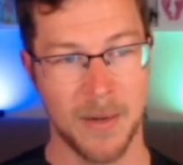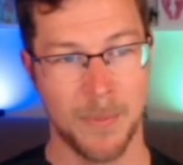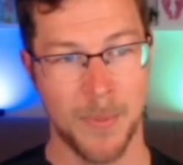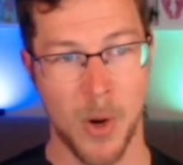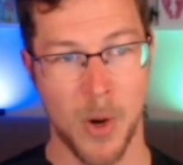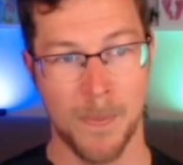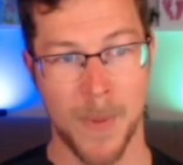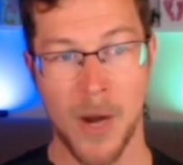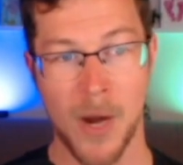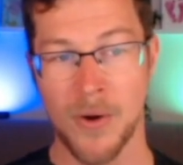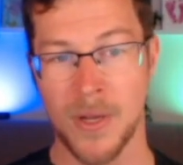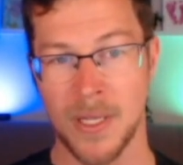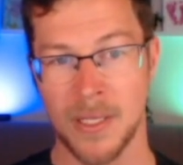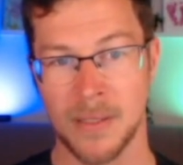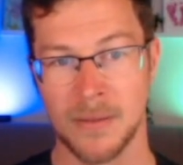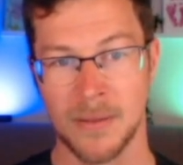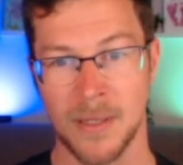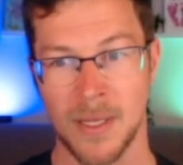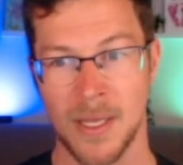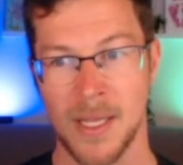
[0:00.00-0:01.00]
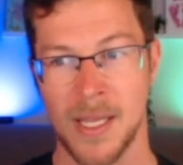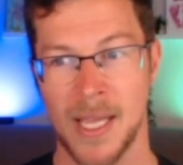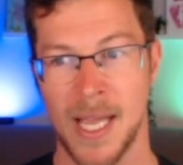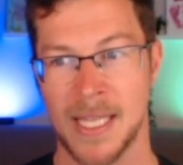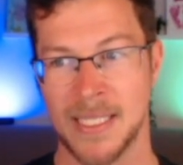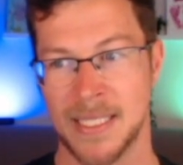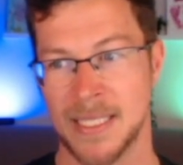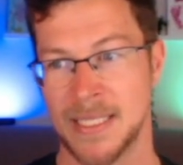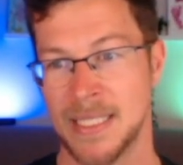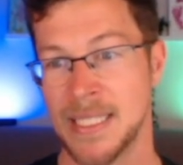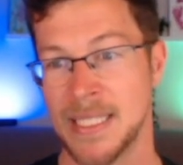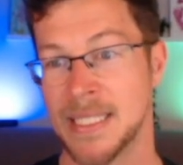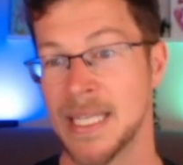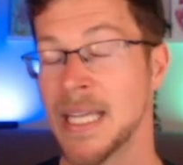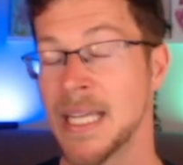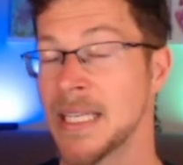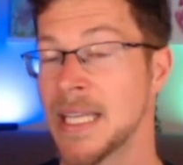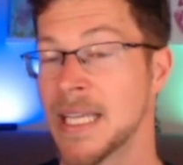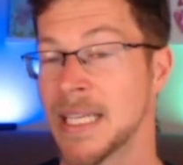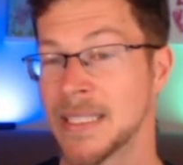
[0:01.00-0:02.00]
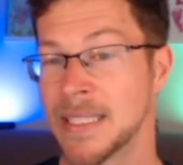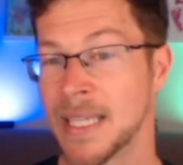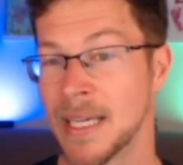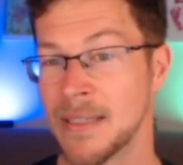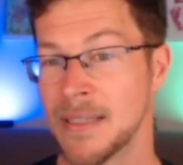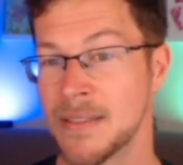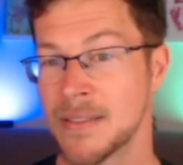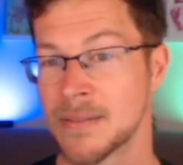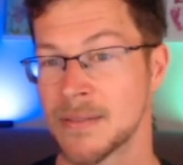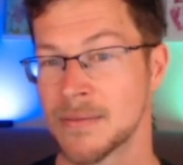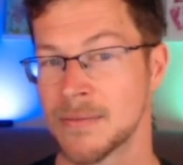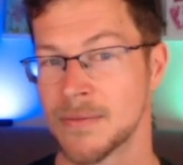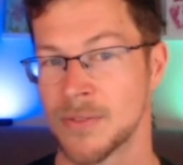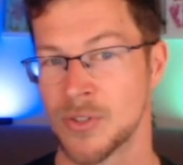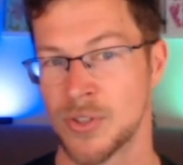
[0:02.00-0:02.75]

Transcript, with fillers: a barbarian has a D10 hit dice,